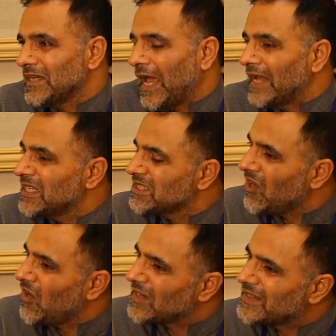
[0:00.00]
and he
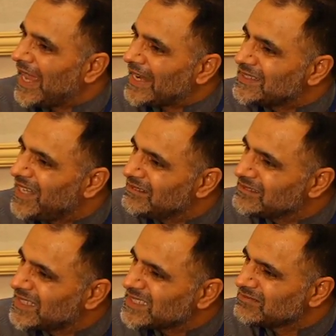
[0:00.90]
thought that now
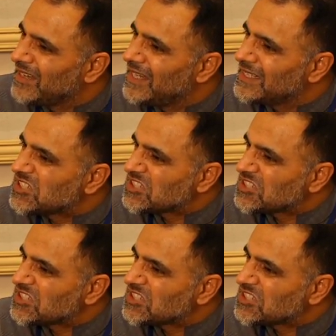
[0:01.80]
this world is